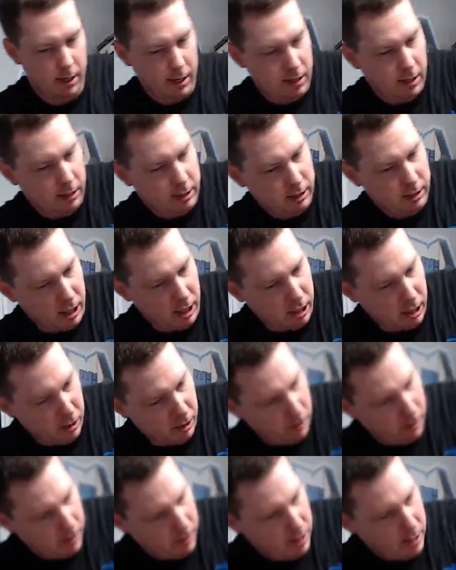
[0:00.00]
So,
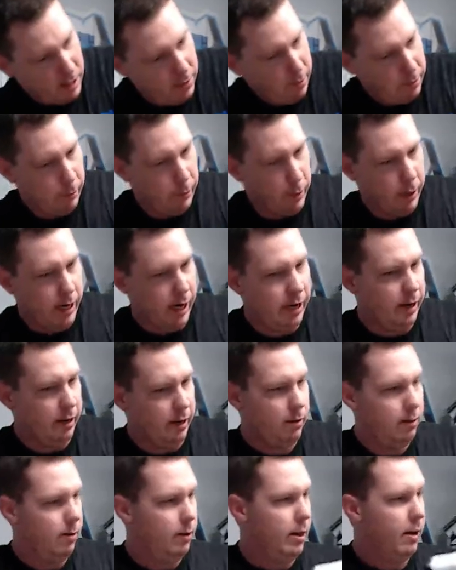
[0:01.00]
but
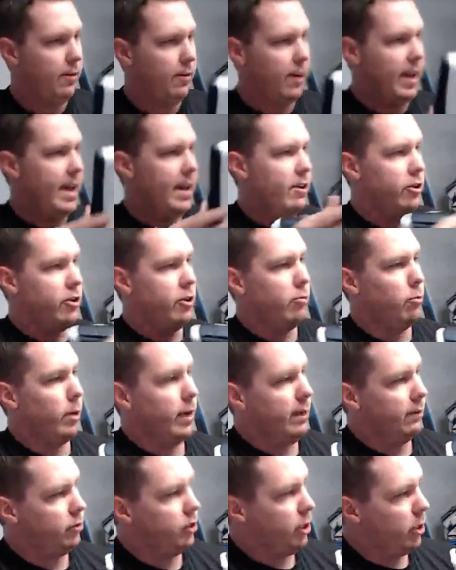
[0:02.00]
if I had a good way of
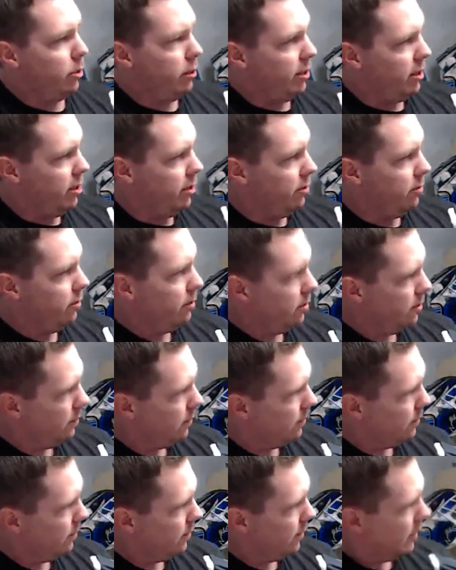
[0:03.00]
showing you,
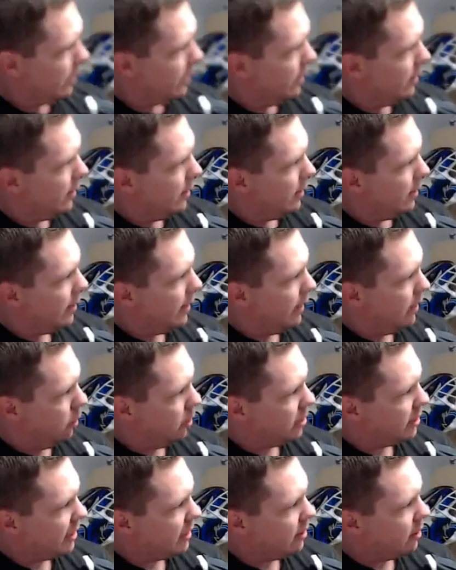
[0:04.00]
it looks
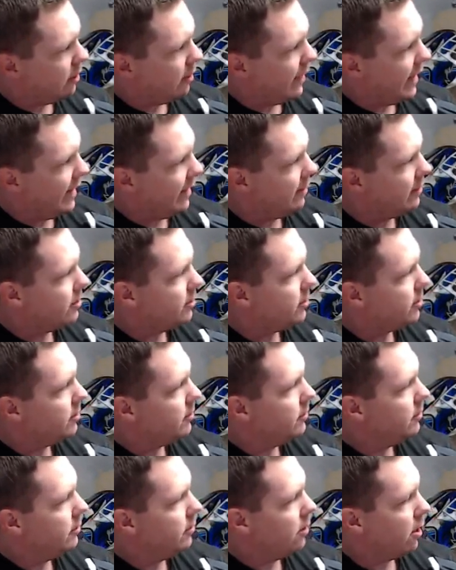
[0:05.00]
like the lengths
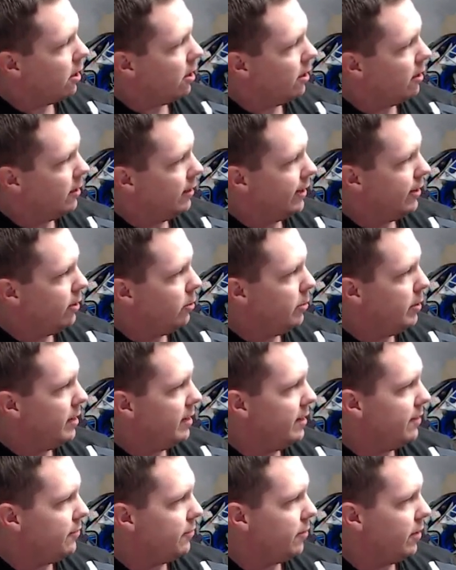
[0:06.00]
are a little bit
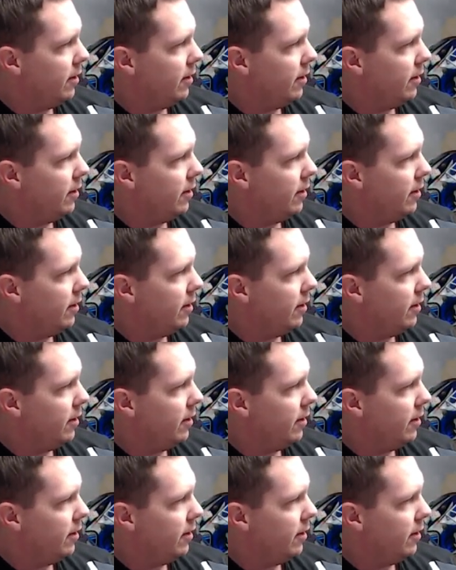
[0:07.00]
different.